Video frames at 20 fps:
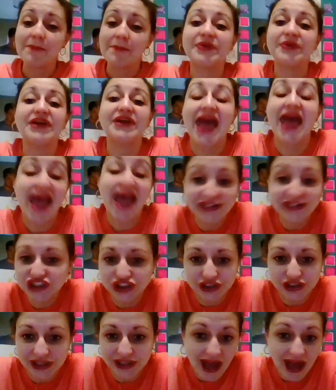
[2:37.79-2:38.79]
But
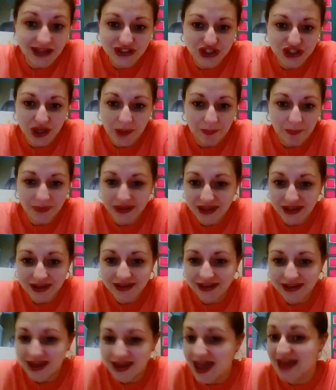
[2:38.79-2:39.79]
actually, I took a
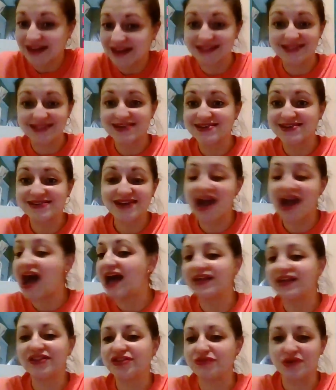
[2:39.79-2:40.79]
peek and it's
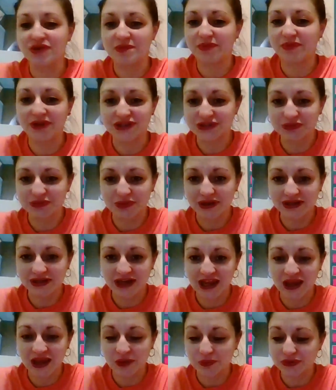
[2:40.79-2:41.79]
not 3 plus 1
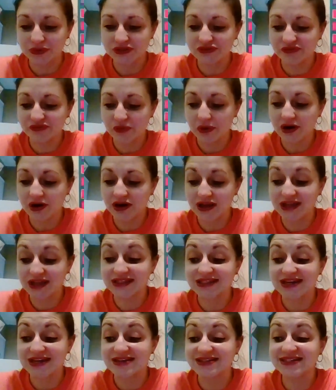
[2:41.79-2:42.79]
equals 4.
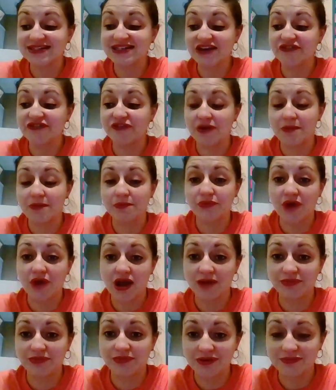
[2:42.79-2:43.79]
It's a different
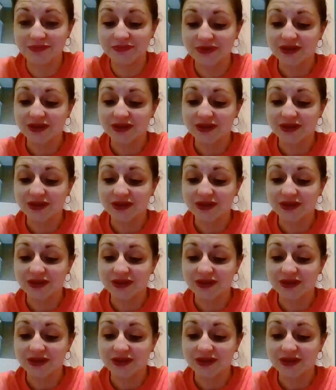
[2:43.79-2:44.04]
problem.